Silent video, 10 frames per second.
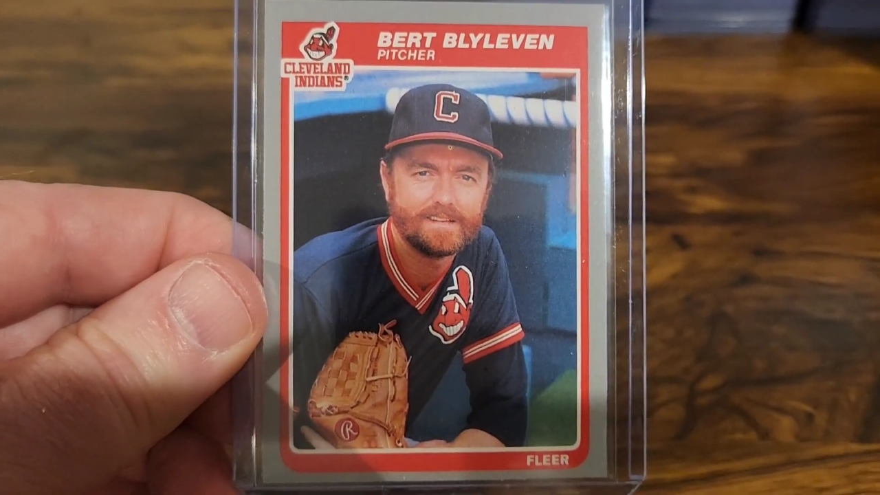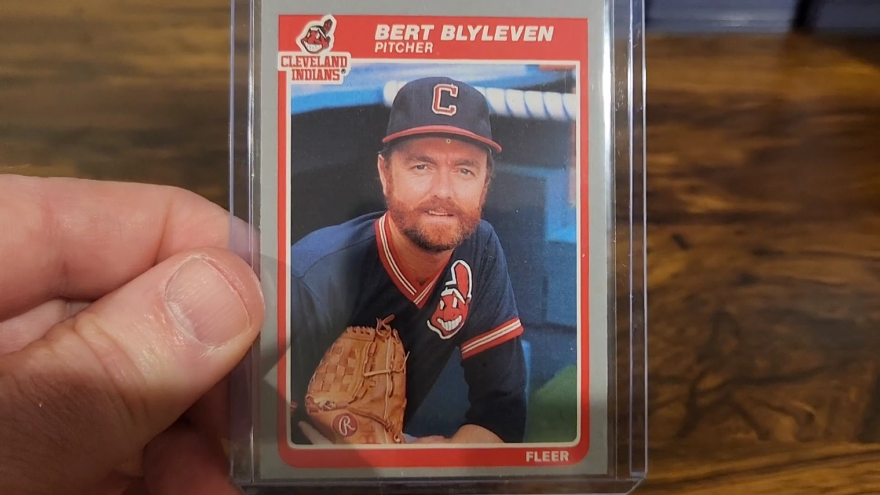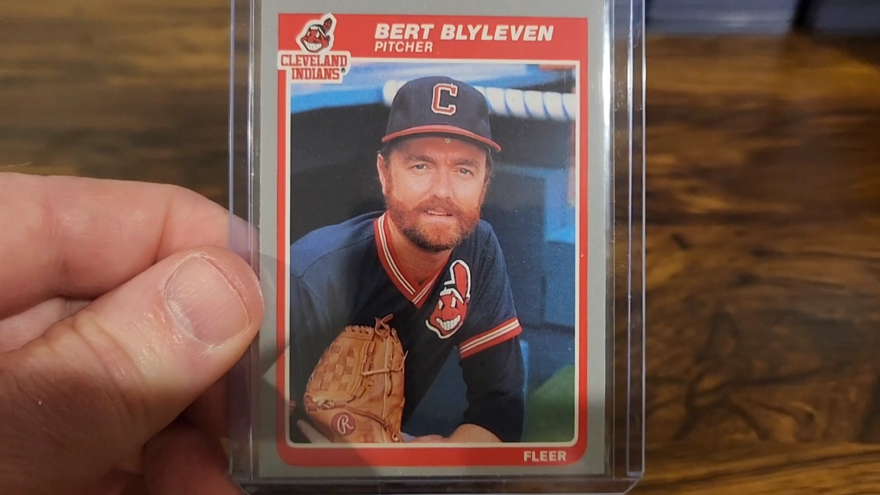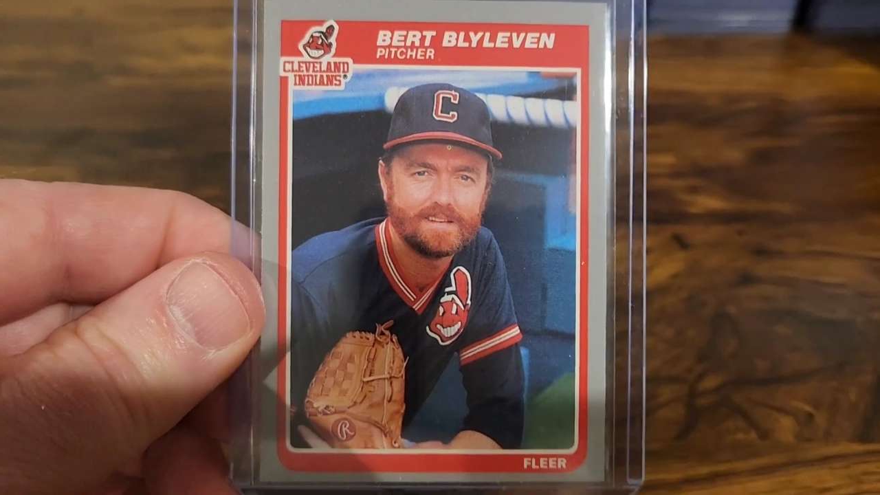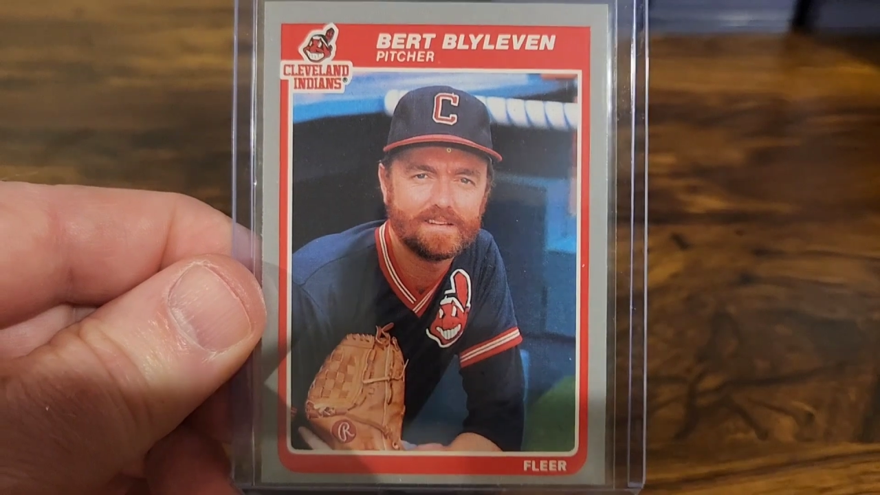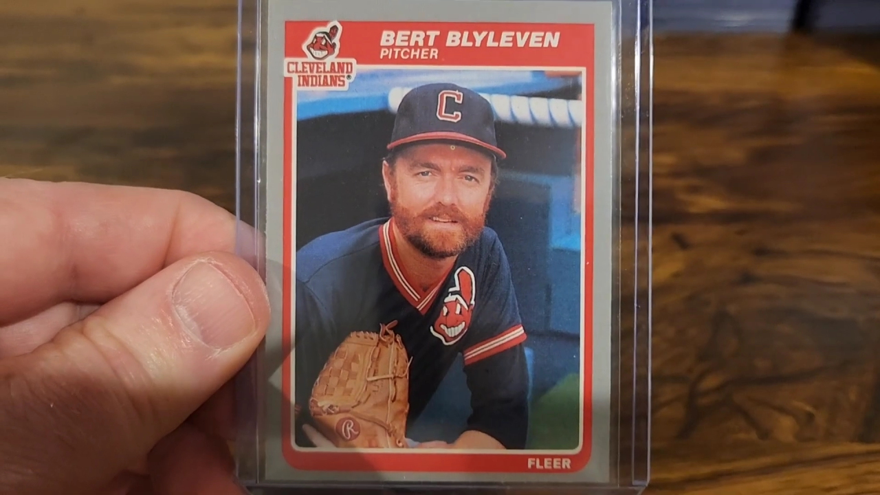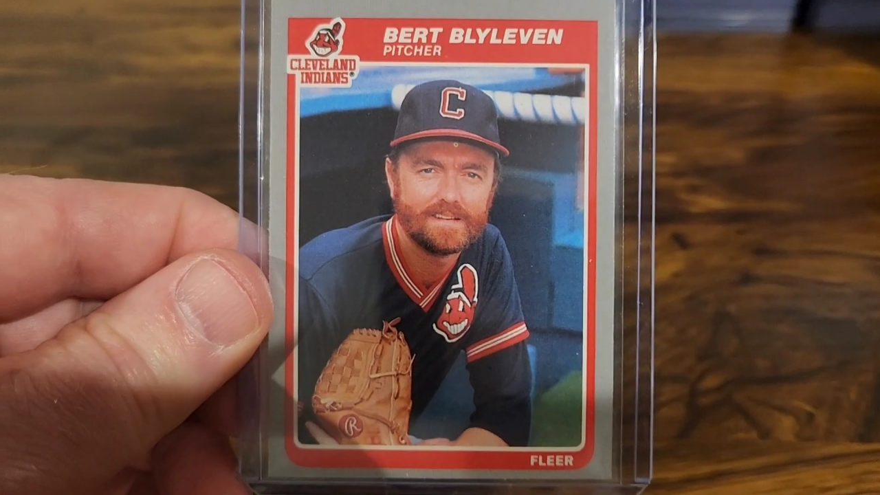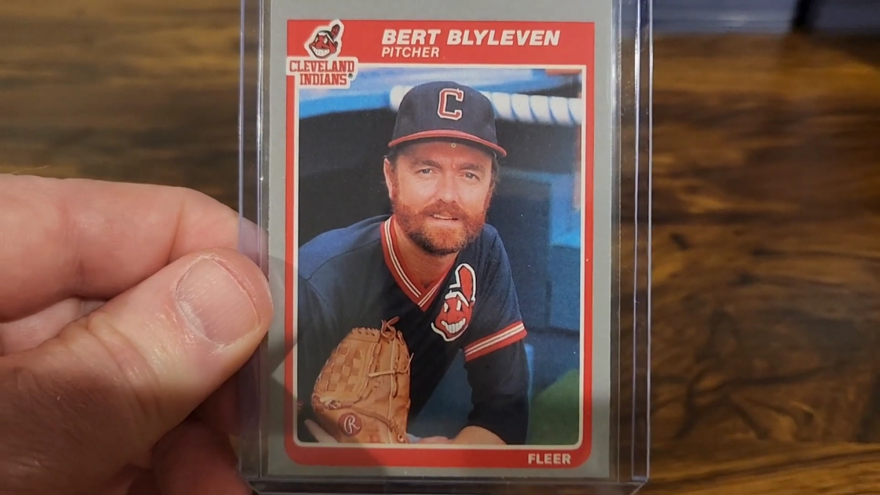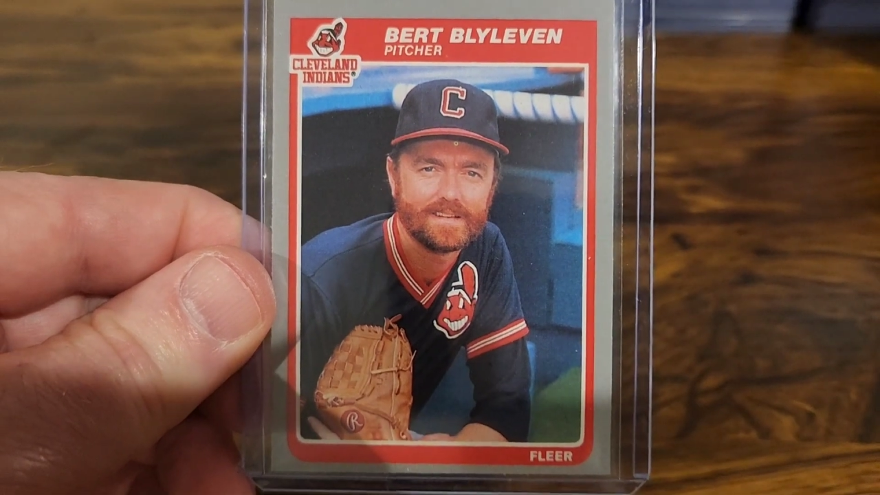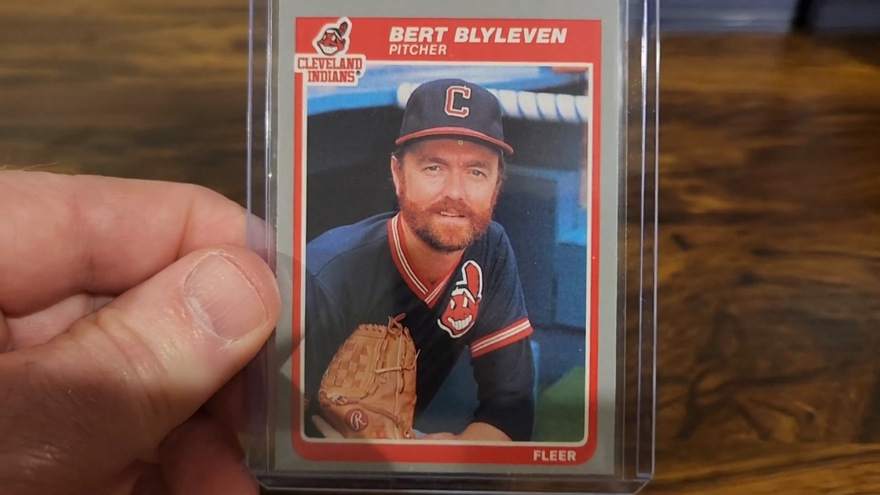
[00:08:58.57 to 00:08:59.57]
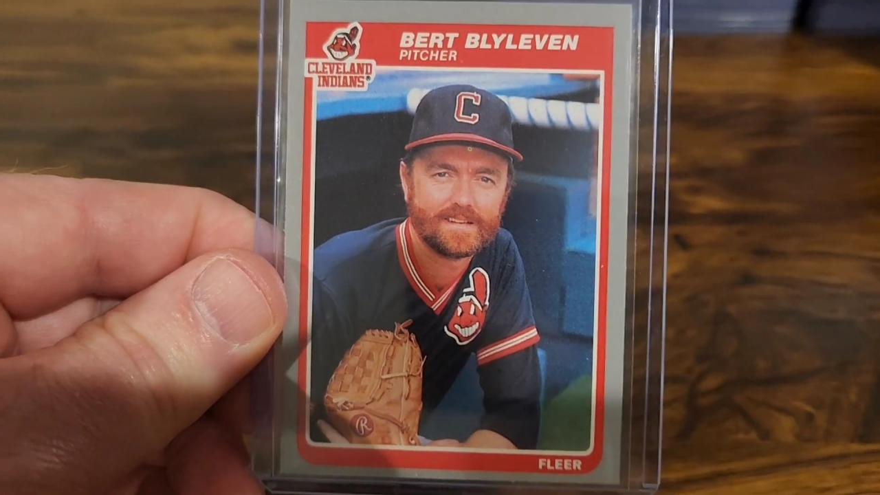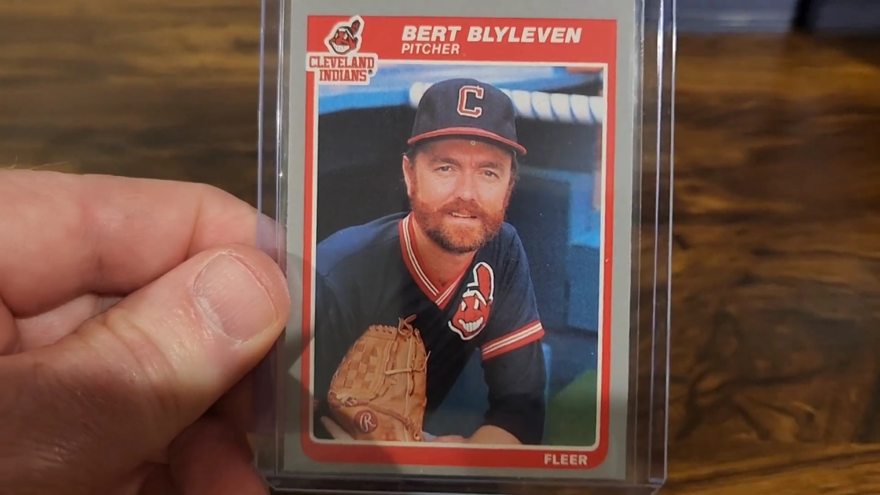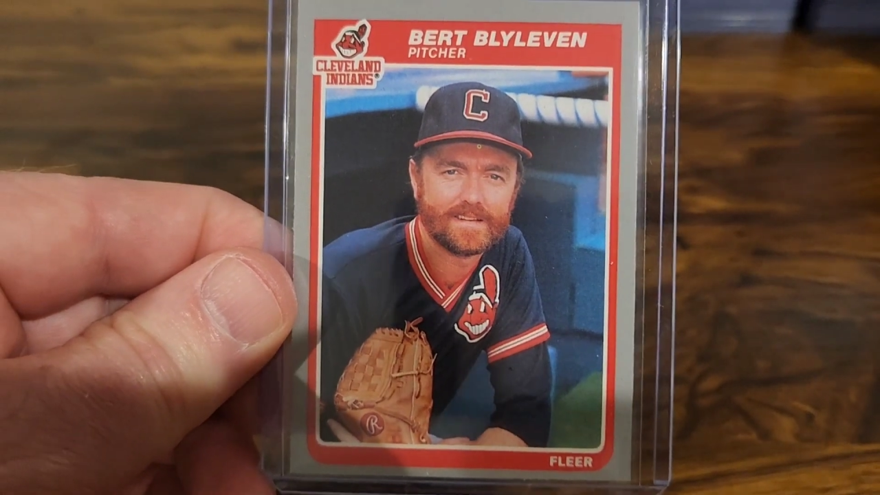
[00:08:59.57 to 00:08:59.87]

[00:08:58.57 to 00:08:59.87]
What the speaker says: was when he retired.